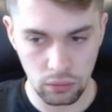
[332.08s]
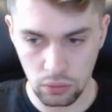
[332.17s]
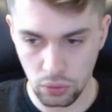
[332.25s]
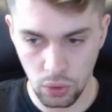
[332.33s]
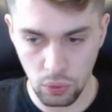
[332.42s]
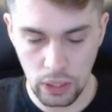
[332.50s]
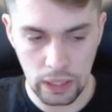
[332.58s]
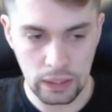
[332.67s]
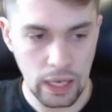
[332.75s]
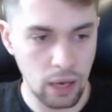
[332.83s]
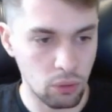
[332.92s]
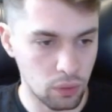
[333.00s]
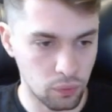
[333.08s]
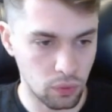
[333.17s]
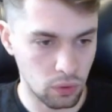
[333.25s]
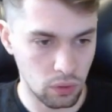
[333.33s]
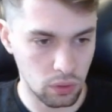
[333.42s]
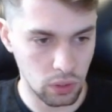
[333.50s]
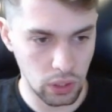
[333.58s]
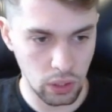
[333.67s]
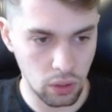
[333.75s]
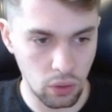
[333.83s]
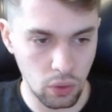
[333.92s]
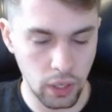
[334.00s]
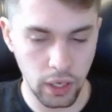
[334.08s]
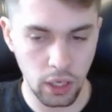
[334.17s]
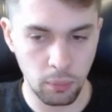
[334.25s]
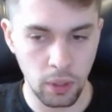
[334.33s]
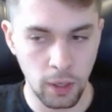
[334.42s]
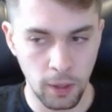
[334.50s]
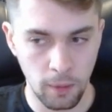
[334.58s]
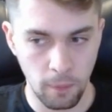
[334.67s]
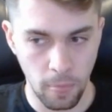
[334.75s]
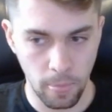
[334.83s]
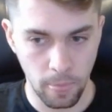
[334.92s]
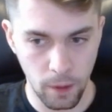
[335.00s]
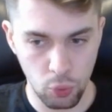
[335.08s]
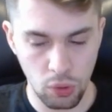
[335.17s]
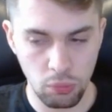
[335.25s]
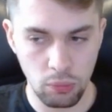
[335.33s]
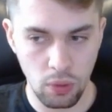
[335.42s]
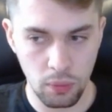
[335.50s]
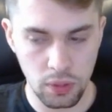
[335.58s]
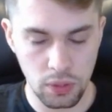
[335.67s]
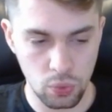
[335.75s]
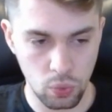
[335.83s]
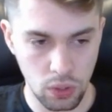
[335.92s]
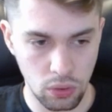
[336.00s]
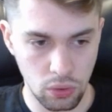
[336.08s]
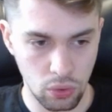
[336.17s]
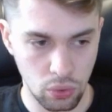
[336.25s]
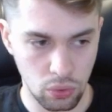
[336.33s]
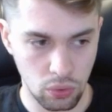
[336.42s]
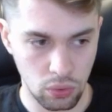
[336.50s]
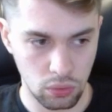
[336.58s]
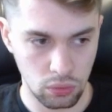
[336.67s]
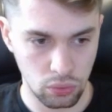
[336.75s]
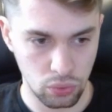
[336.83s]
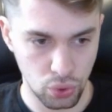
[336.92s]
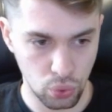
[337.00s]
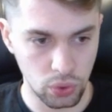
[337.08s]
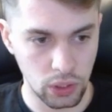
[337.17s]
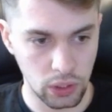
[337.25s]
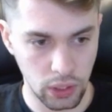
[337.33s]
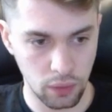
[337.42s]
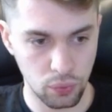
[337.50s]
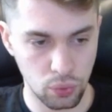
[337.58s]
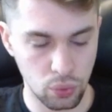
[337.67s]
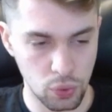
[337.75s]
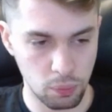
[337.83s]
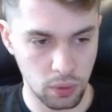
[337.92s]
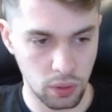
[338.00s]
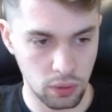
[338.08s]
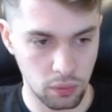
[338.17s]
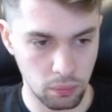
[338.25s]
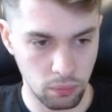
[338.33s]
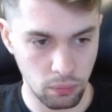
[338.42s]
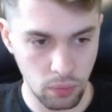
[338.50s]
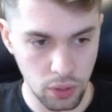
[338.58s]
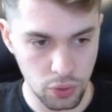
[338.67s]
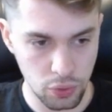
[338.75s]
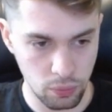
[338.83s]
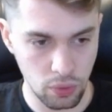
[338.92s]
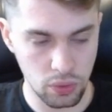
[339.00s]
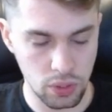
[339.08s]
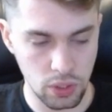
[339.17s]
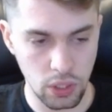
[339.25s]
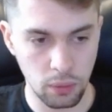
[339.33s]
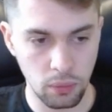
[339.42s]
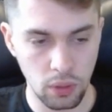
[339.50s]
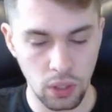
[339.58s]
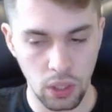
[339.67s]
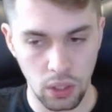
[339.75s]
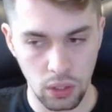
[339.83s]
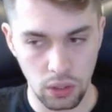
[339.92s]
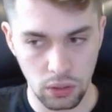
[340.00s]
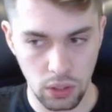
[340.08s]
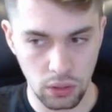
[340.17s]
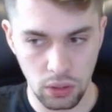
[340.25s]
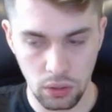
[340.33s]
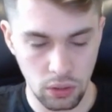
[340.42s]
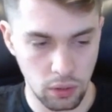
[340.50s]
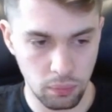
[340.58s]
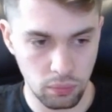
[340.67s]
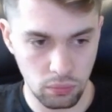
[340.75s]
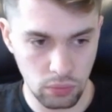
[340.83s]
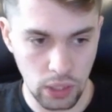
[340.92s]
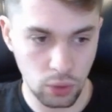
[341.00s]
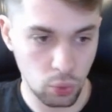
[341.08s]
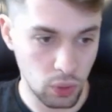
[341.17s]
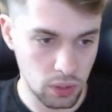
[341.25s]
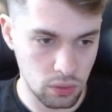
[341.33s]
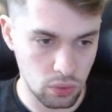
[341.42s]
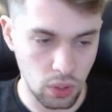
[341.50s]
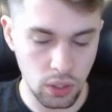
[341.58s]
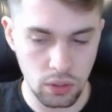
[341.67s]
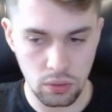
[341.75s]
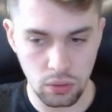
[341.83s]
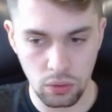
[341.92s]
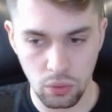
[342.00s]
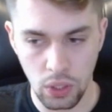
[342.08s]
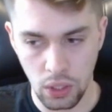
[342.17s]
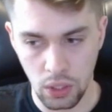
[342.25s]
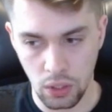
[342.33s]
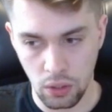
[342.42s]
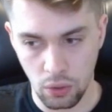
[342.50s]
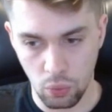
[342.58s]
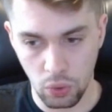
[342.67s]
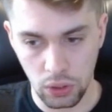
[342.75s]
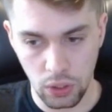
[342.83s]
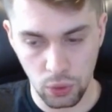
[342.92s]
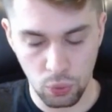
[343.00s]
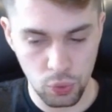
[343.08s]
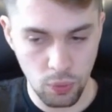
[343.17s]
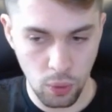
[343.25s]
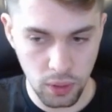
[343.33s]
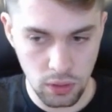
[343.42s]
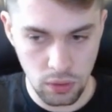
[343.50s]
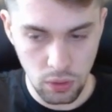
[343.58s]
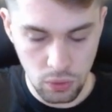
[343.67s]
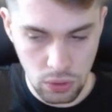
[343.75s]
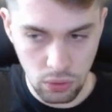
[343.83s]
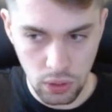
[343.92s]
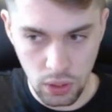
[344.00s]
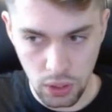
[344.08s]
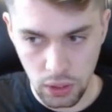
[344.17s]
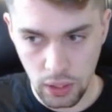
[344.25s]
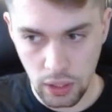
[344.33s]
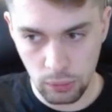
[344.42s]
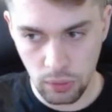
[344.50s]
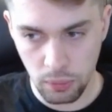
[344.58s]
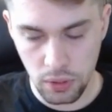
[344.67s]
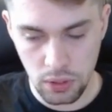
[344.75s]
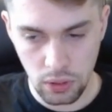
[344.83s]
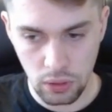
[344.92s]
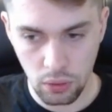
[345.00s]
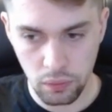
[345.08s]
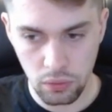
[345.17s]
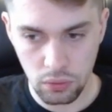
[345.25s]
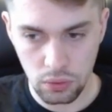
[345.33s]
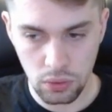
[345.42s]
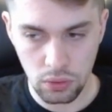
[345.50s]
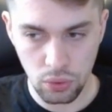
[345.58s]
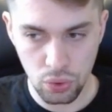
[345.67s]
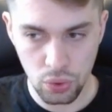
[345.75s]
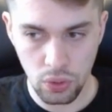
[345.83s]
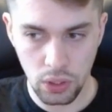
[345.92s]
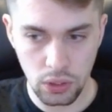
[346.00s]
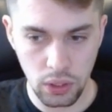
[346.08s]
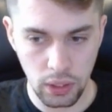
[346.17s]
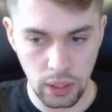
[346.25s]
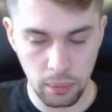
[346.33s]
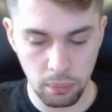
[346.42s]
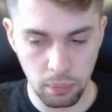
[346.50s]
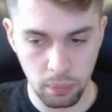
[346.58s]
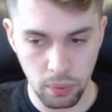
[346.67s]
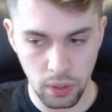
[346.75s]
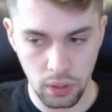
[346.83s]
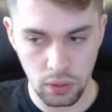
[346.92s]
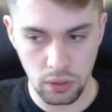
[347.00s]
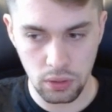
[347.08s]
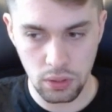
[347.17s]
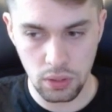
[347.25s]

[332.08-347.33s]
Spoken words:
an hour for a whole game. There will be moments when you should and have to spend much more time than in the other ones, right? So what are those moments? Those are the critical moments, and usually they happen